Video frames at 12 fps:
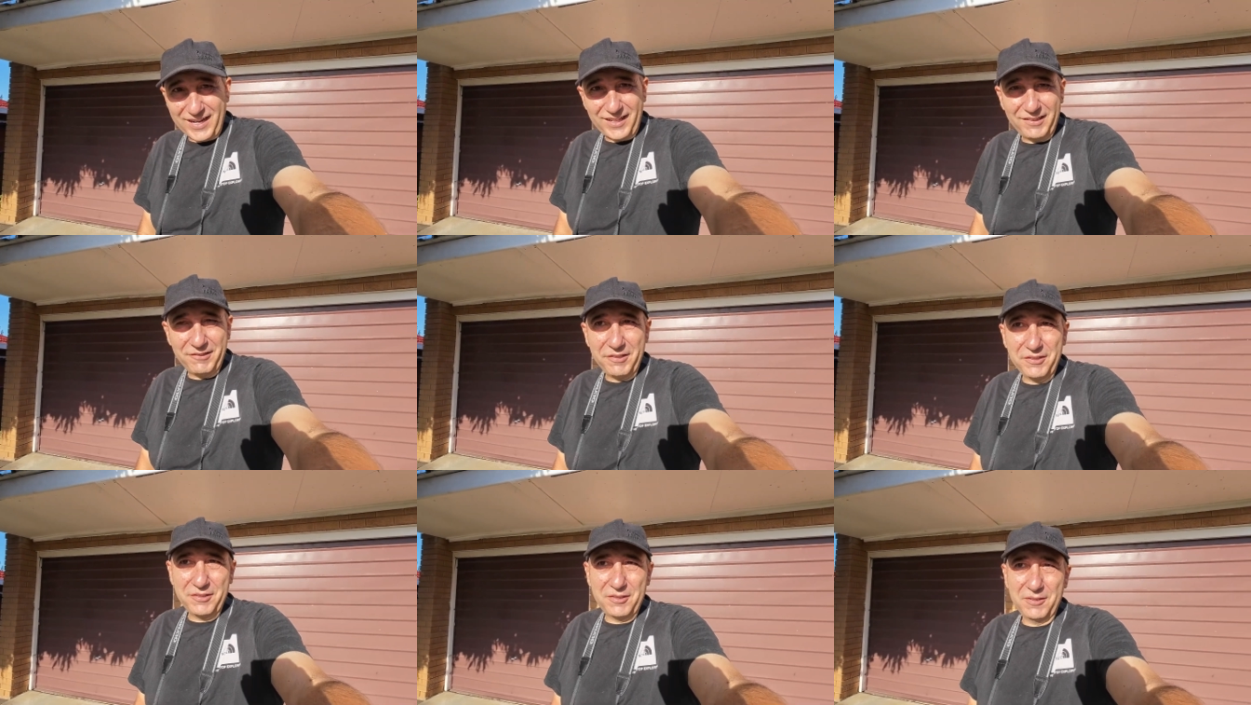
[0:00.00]

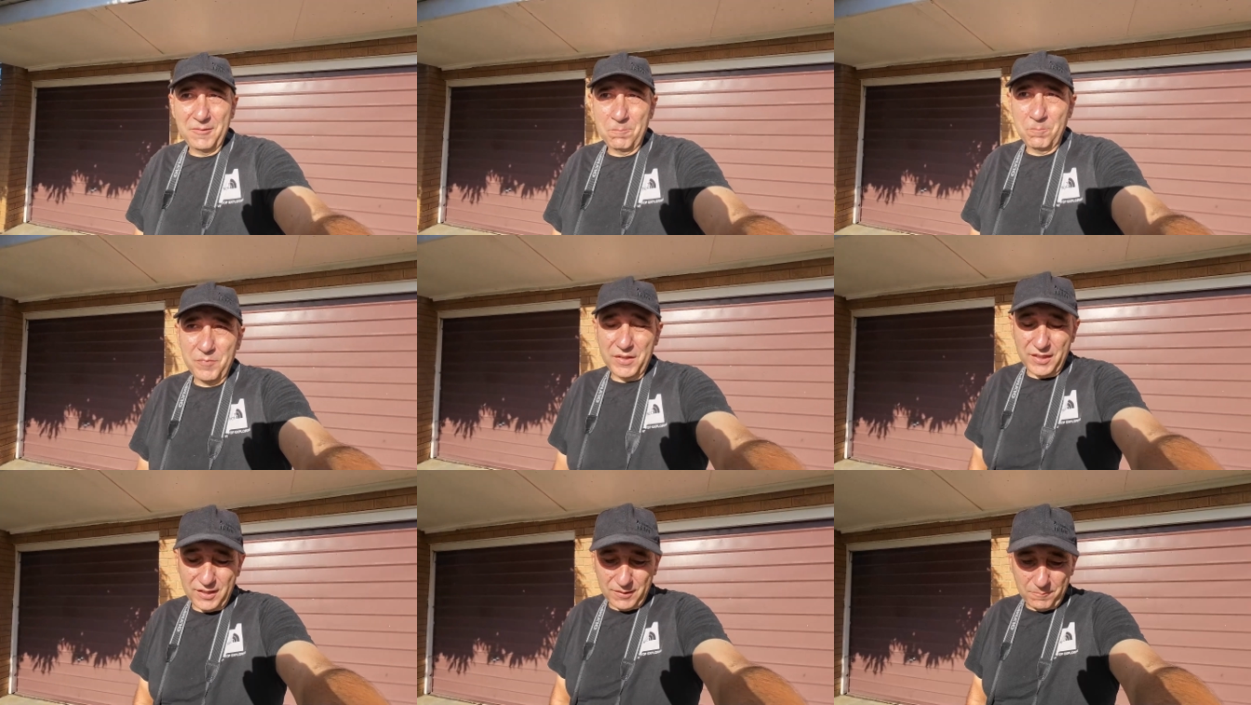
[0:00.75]
galleries.
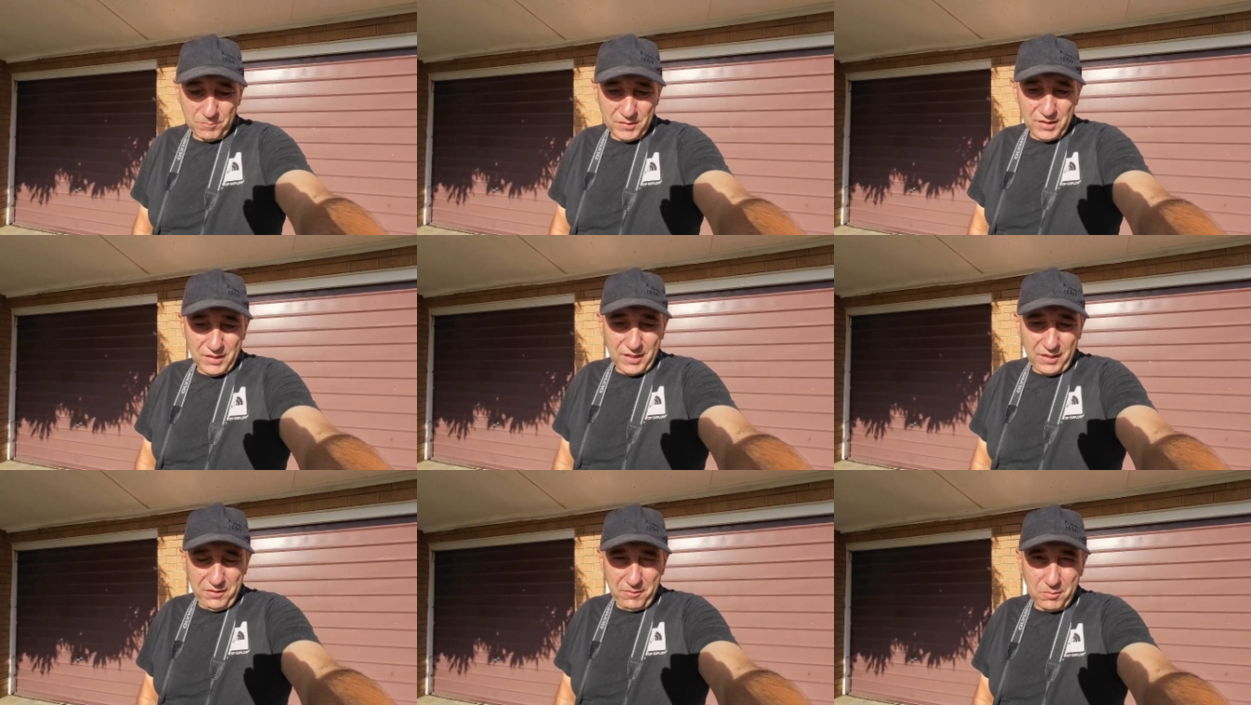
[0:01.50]
Uh,
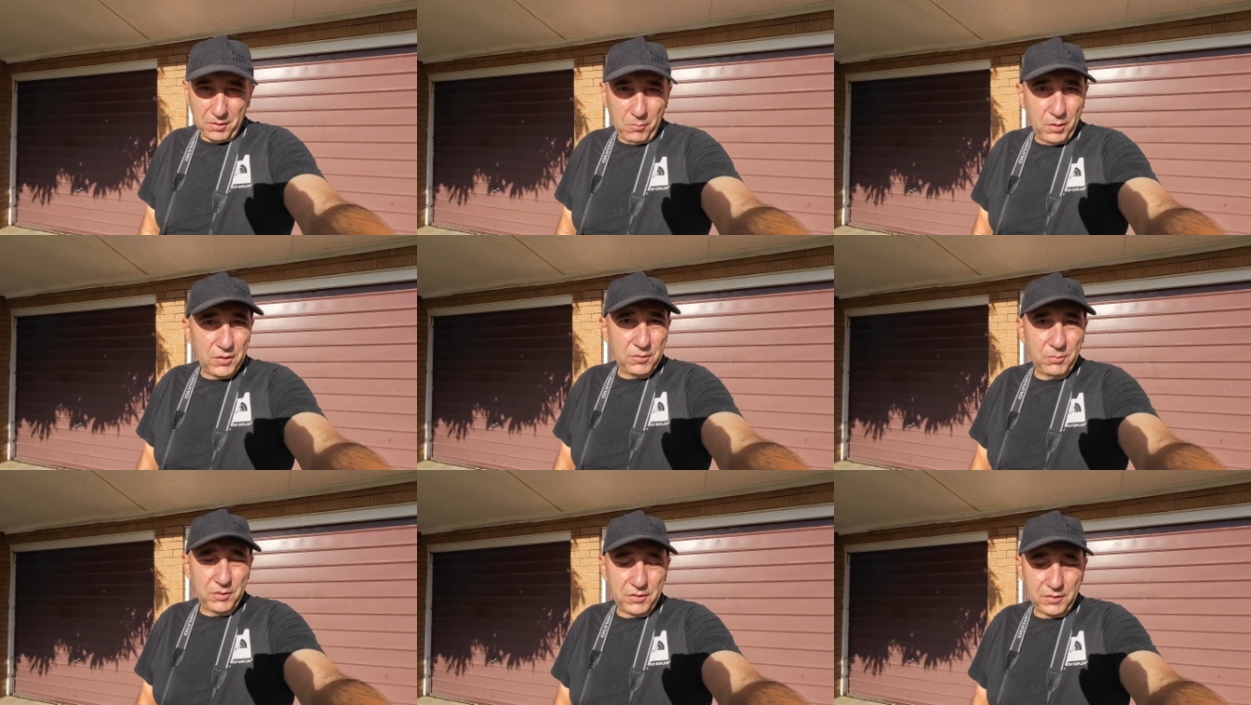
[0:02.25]
I think what it
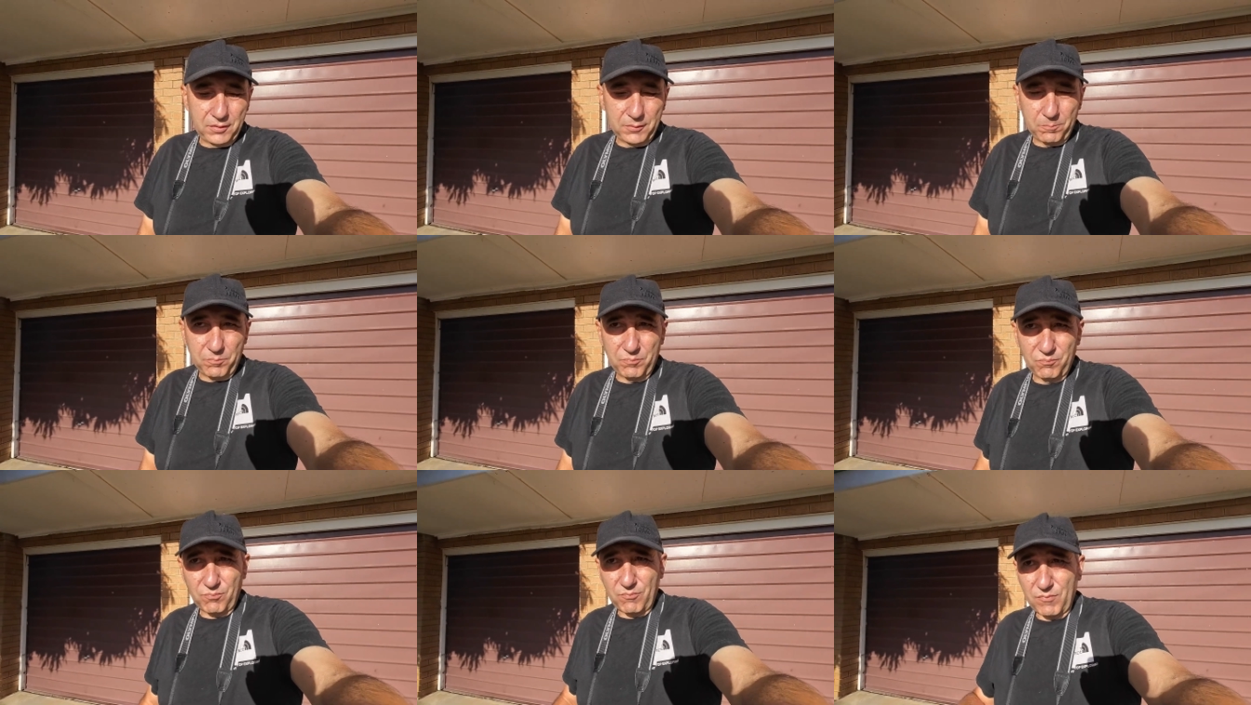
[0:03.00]
was was
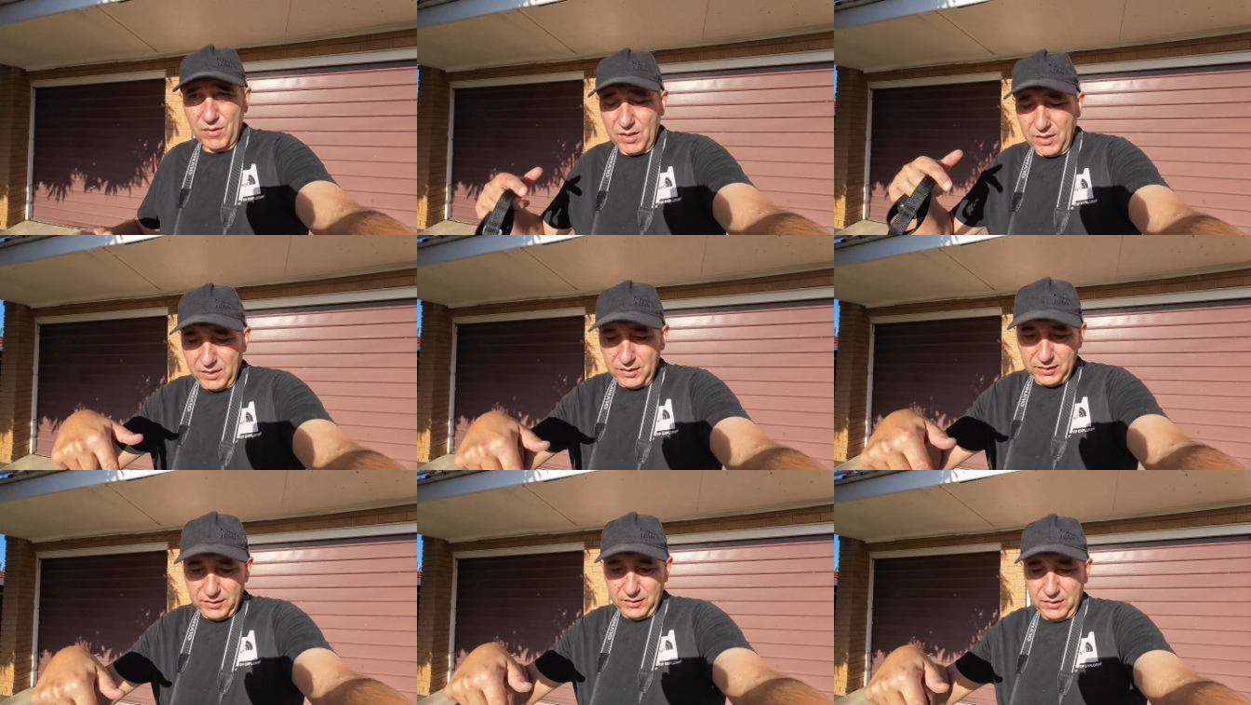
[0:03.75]

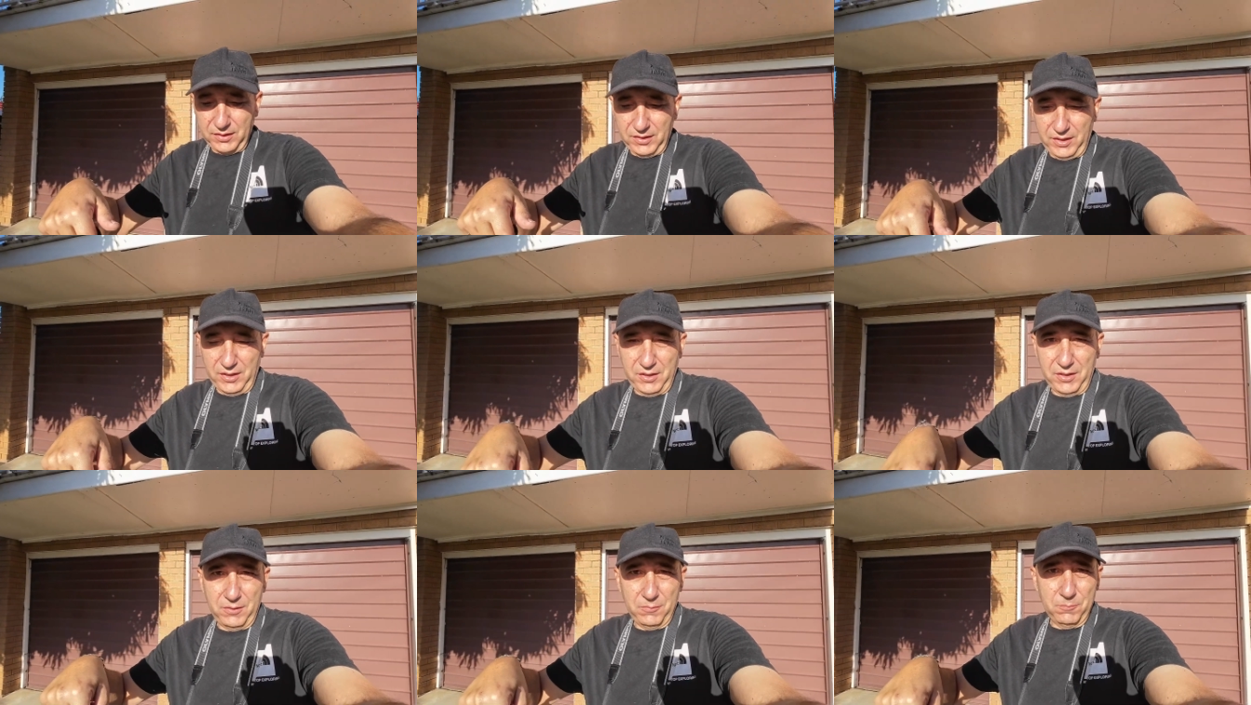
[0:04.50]
uh,
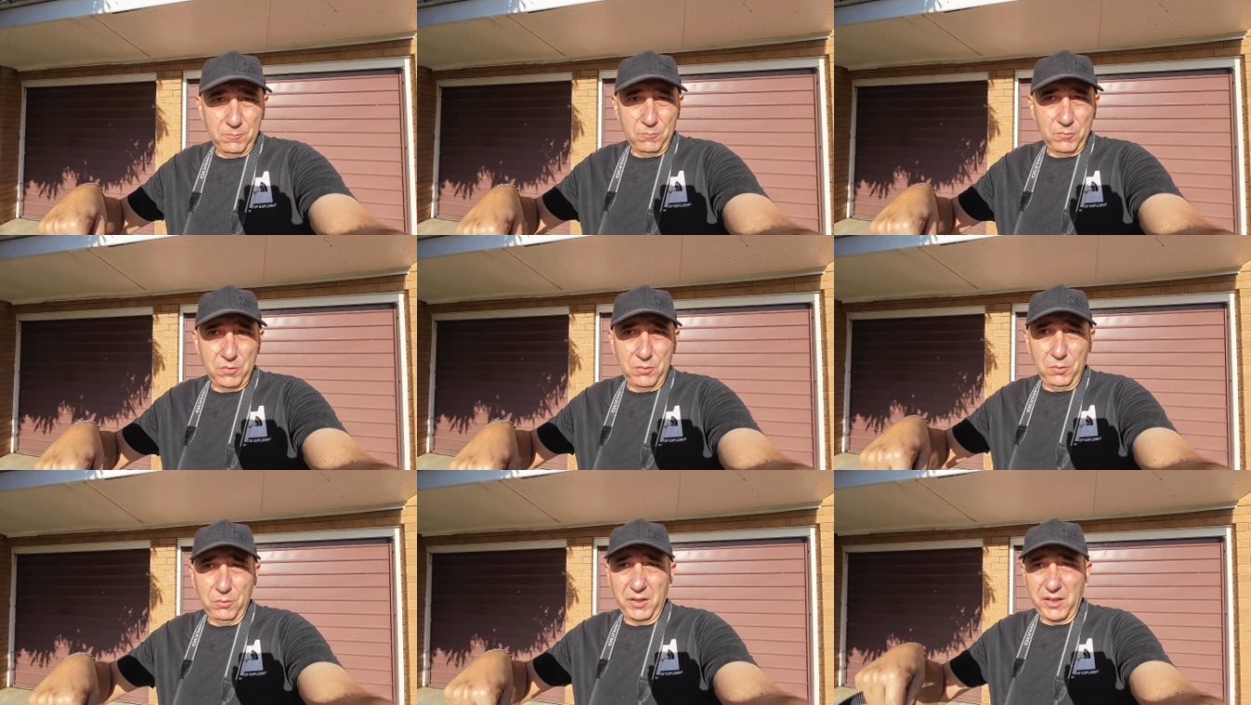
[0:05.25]
he was
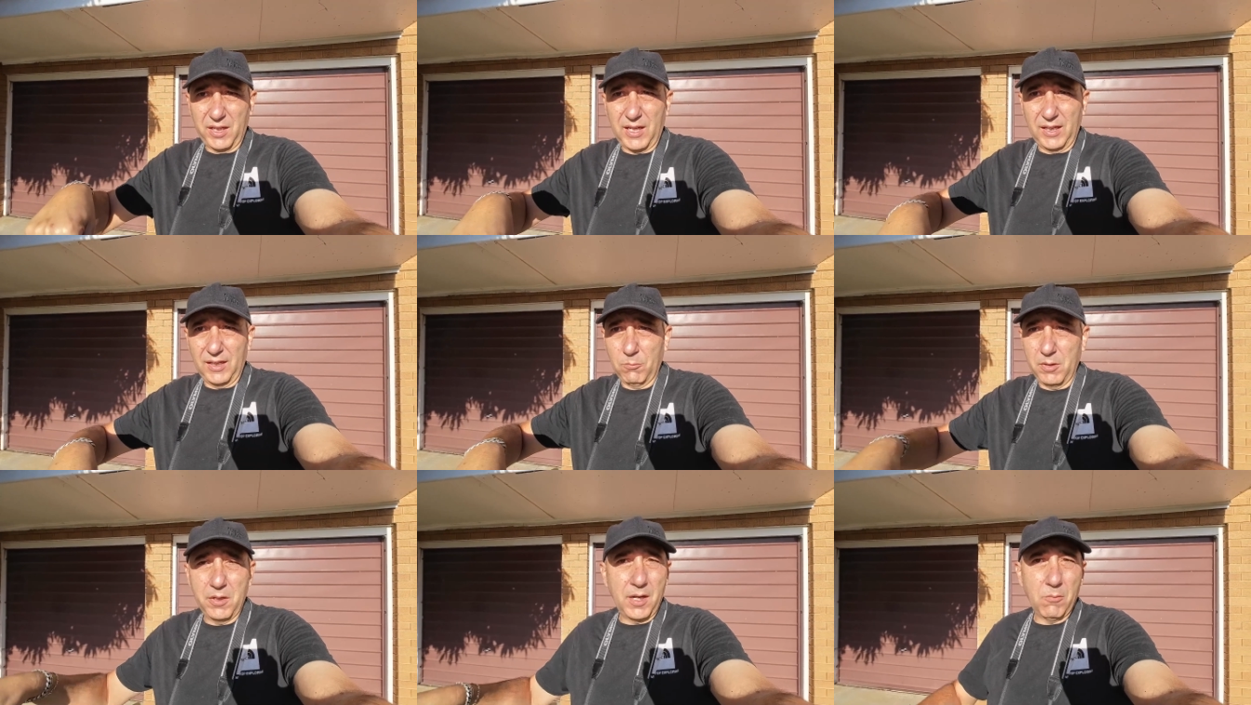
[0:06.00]
doing color
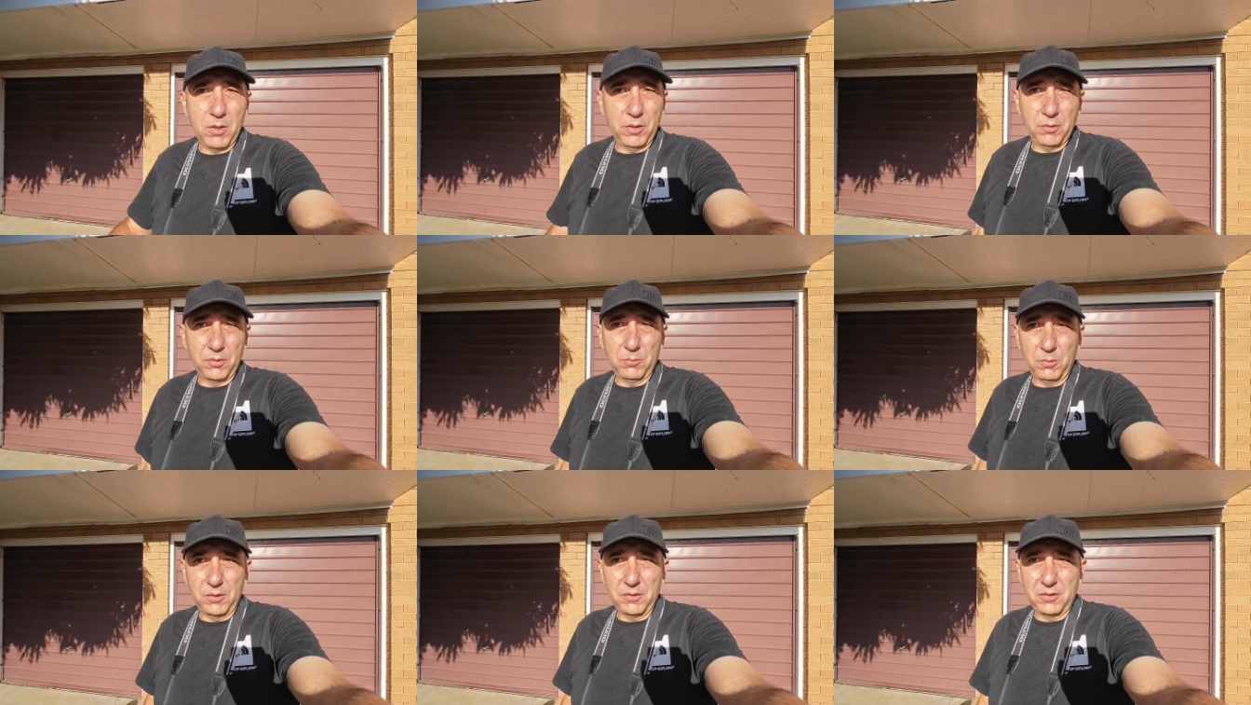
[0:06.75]
when no one else
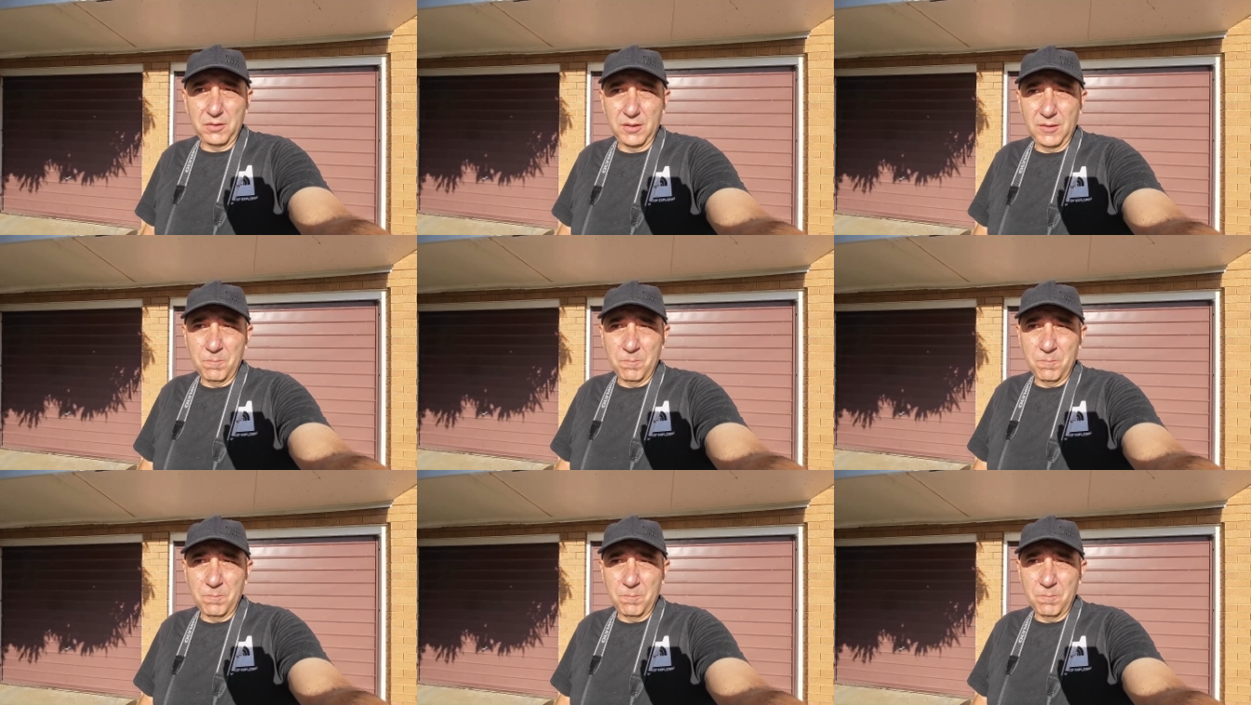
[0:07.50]
was,